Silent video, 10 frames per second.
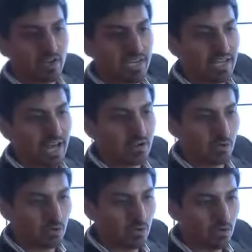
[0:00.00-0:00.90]
very
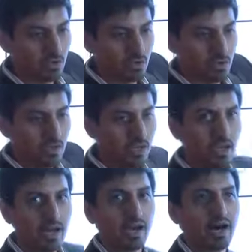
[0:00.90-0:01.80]
narrow.
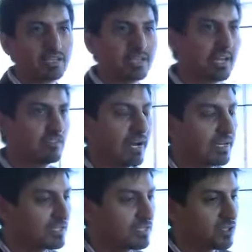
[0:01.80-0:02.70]
Other
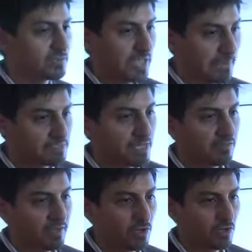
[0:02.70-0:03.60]
advantages of Samsung
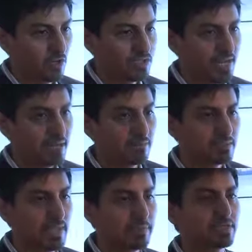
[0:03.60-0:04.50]
video walls are
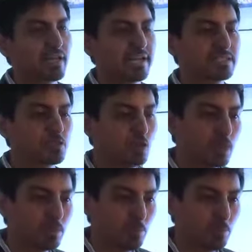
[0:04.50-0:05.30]
Samsung has its own